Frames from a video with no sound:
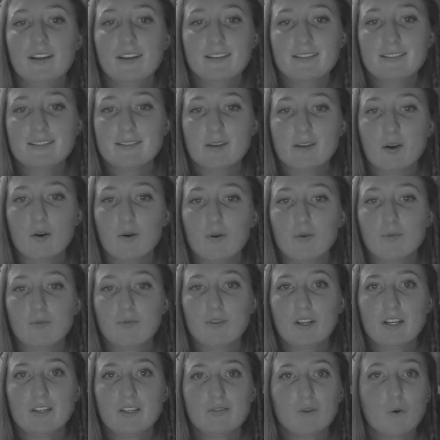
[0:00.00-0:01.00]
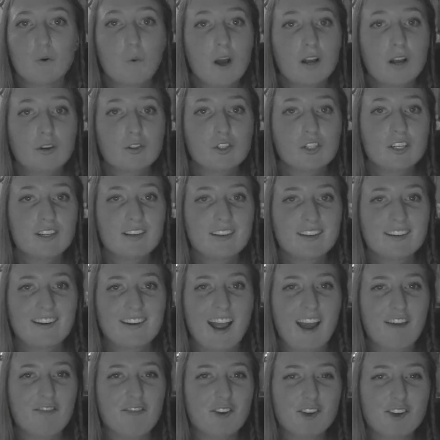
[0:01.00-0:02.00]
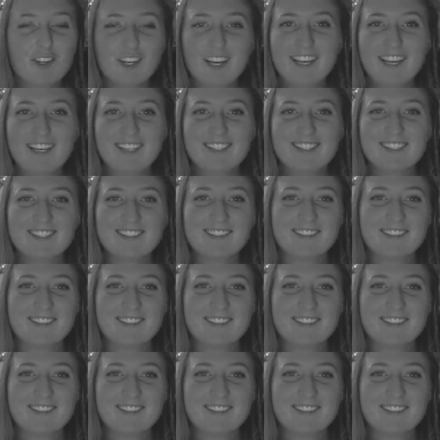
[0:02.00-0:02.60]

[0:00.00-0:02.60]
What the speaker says: So thanks for watching and have a good night.